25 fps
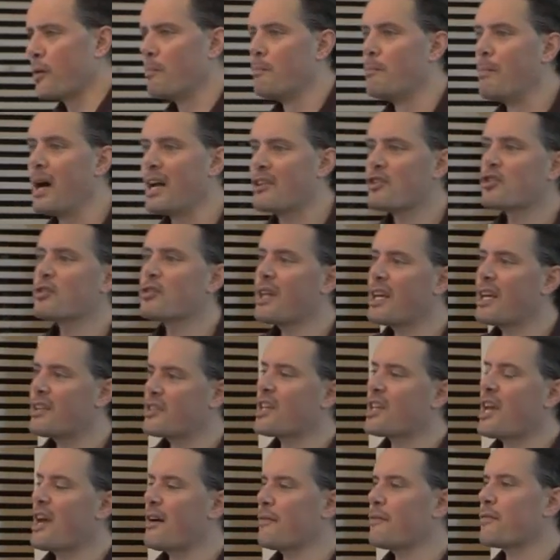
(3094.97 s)
much less
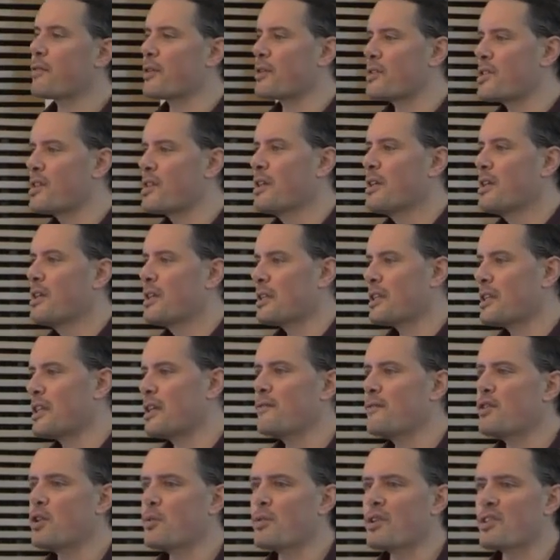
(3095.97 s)
effort,
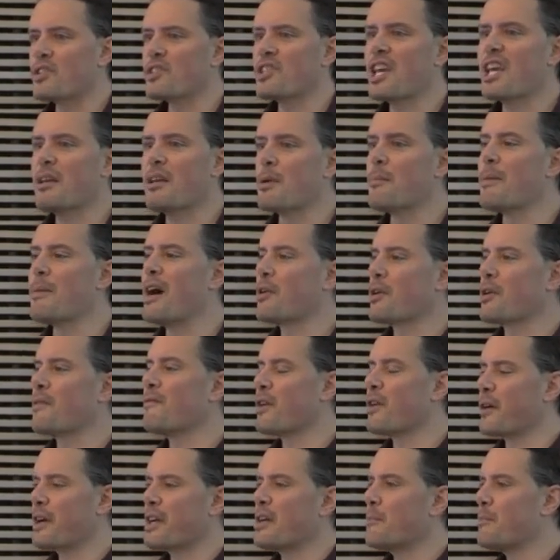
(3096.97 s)
give you the same amount of
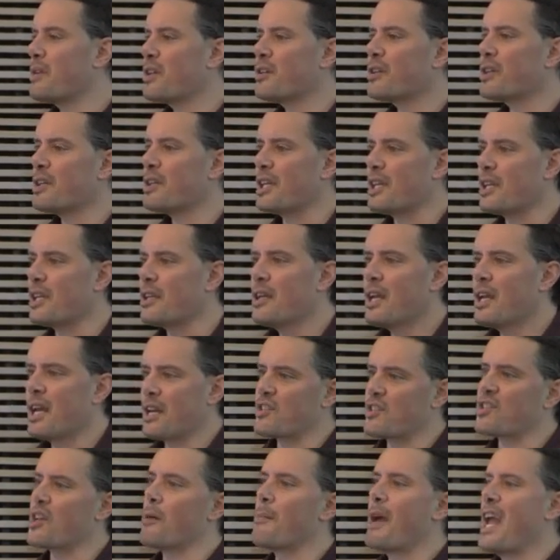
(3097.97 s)
variability as
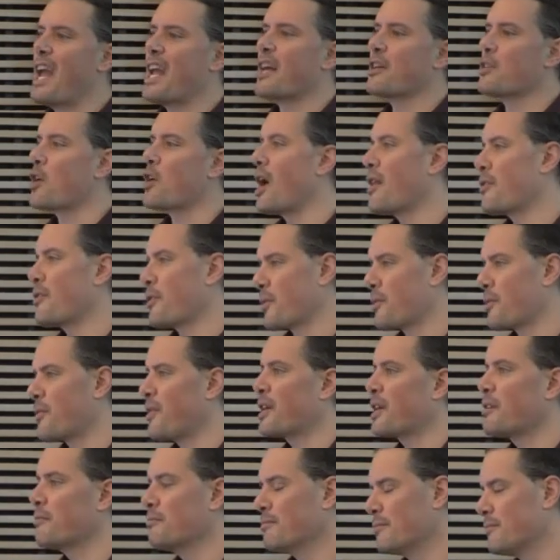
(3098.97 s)
some hand-authored
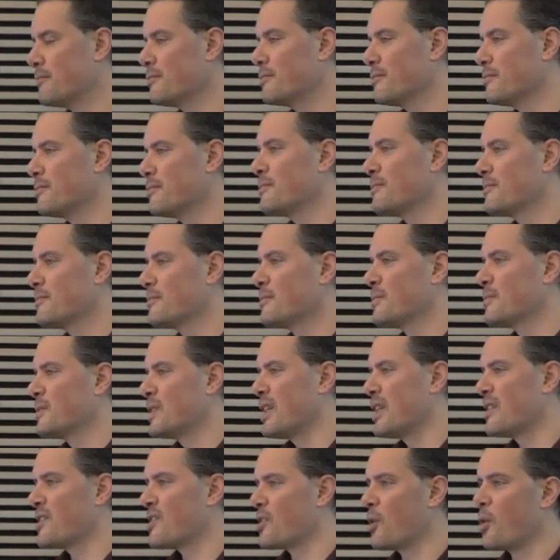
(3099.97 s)
thing.
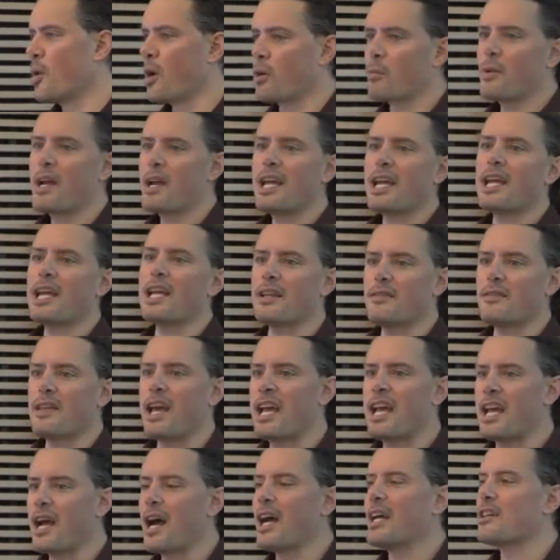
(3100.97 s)
And so, hooray, the
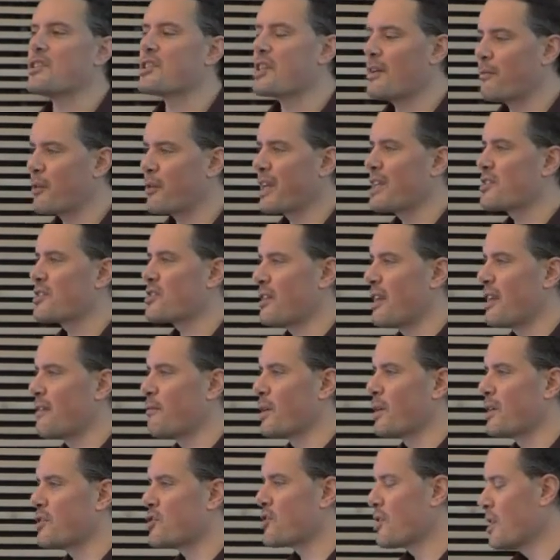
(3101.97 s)
AI is giving us
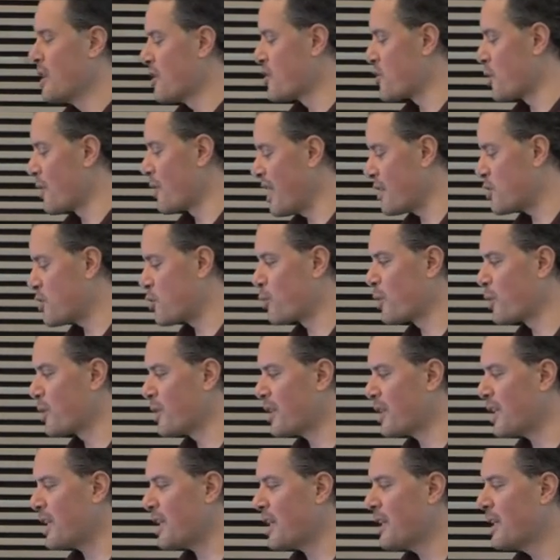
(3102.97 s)
leverage. So that's
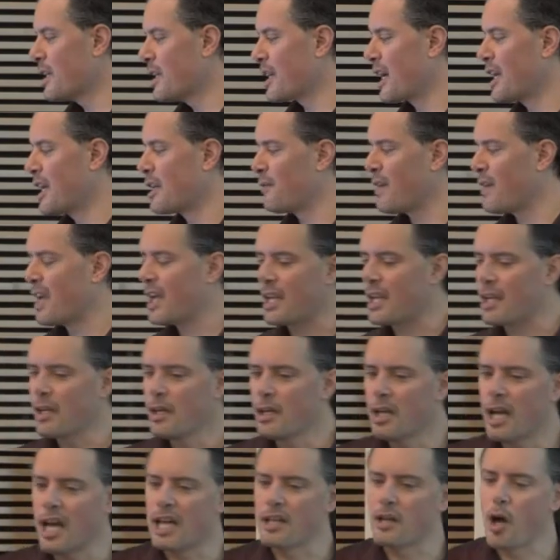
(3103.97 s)
really kind of
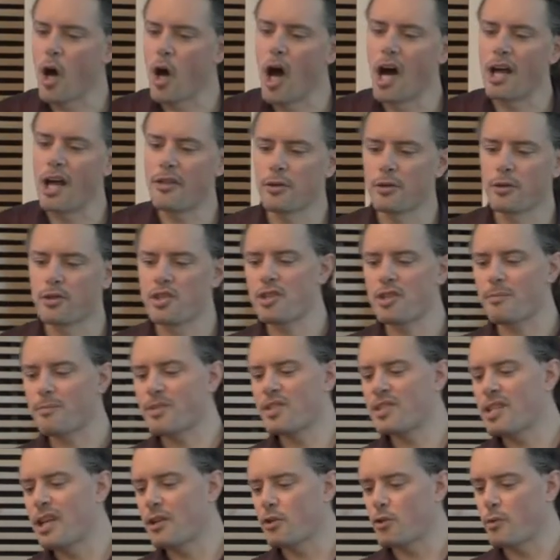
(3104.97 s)
an
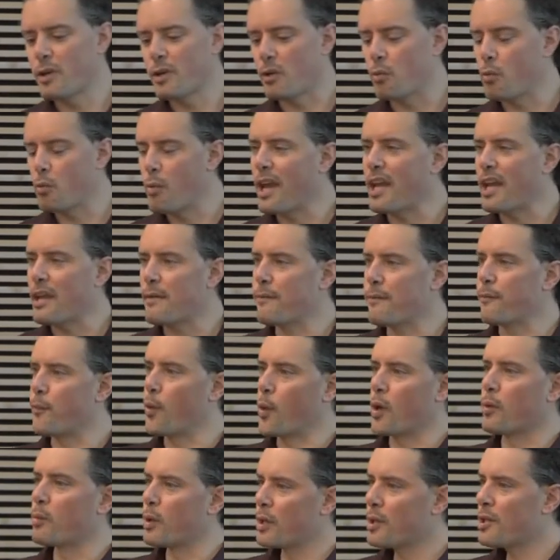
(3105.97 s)
authorship-centric way
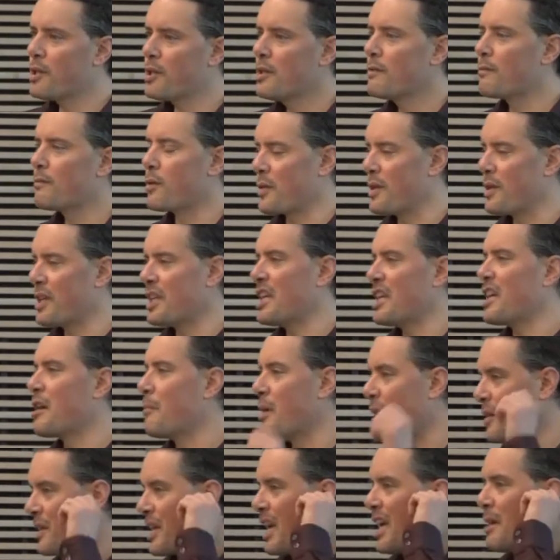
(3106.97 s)
forward for thinking
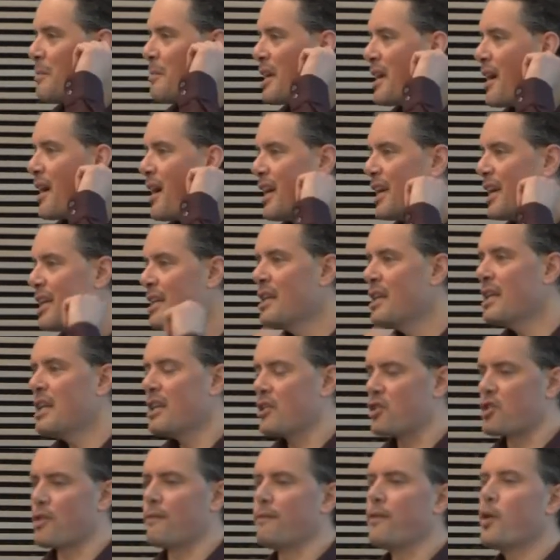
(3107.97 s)
about game AI,
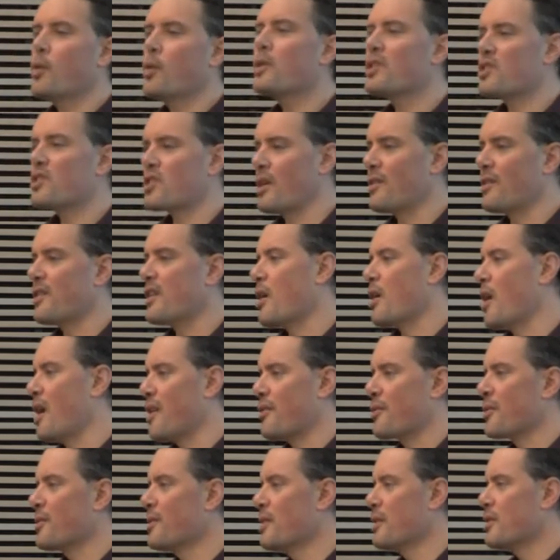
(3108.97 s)
is to focus on the
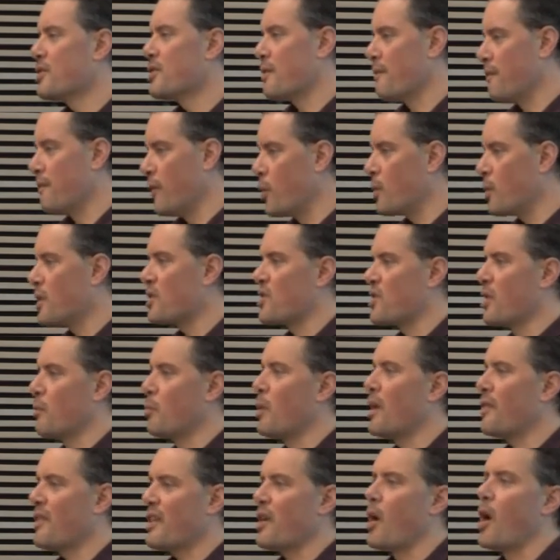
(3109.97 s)
author, to focus on
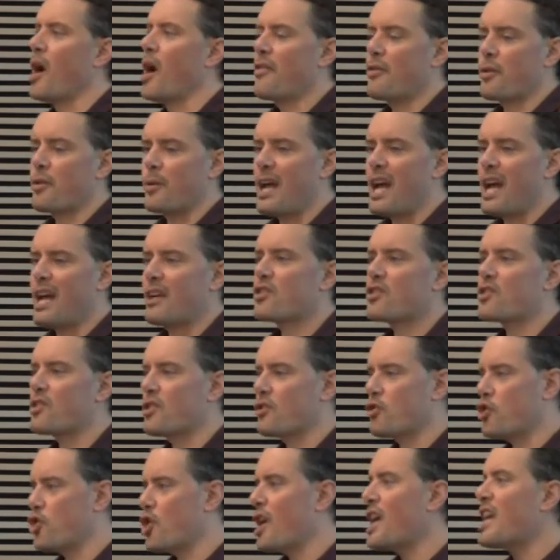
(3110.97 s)
what the author has to
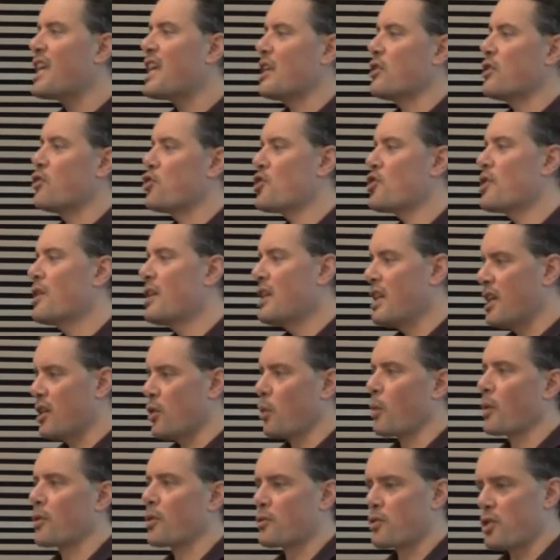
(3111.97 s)
change in
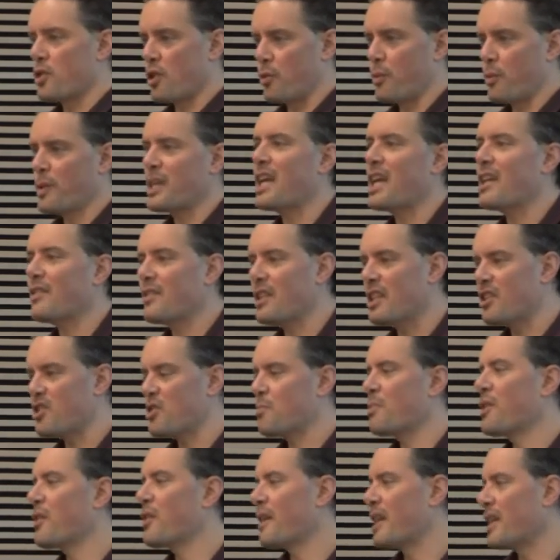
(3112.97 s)
order to create the
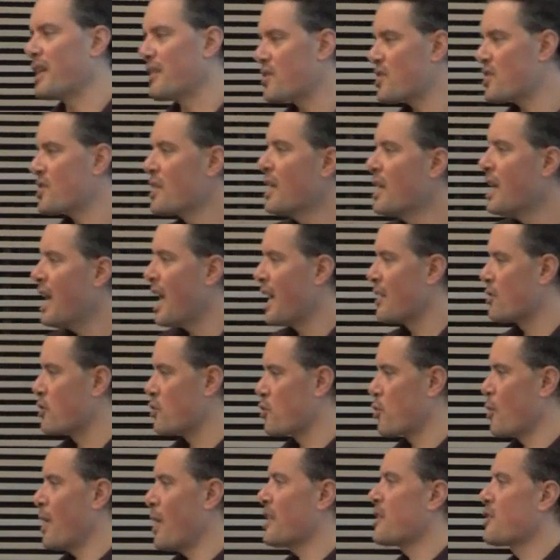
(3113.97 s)
experience, and to
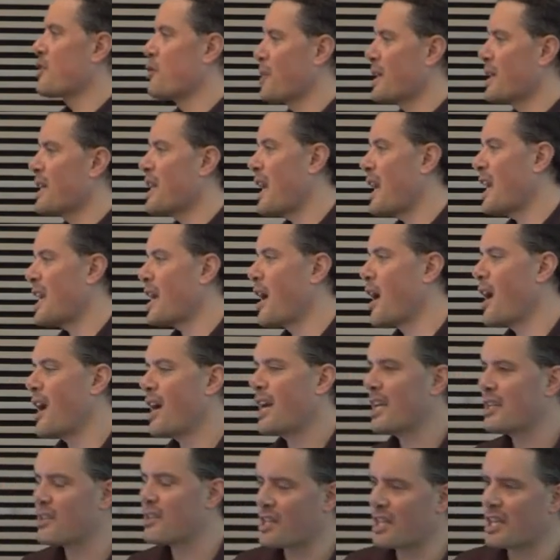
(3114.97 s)
try to create
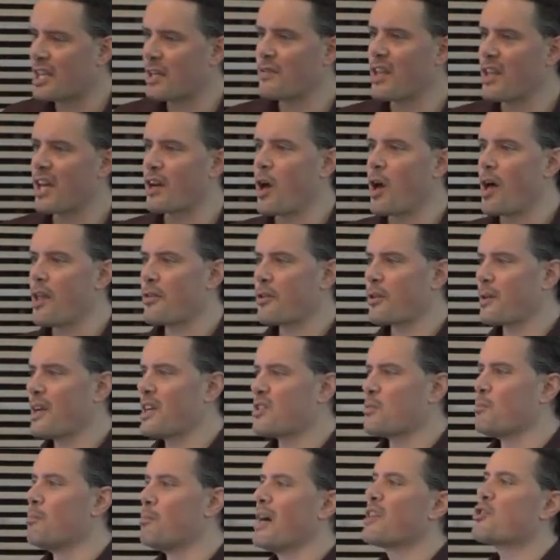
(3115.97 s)
AIs that give that author
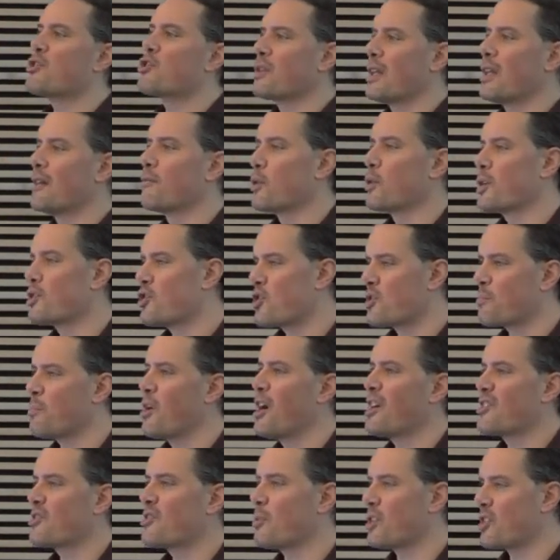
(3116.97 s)
as much leverage as
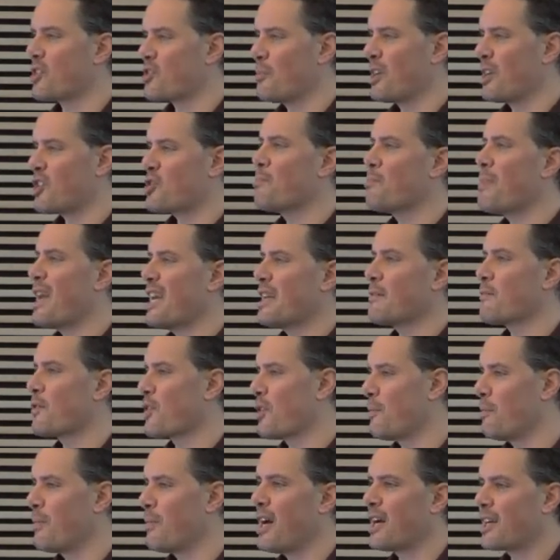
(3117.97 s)
possible, as much bang for
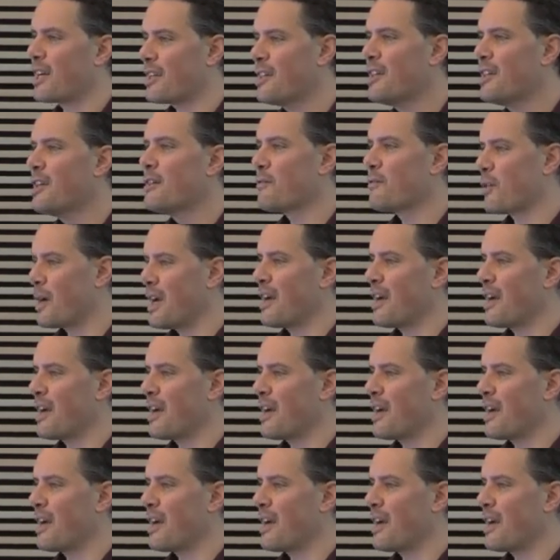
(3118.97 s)
the buck for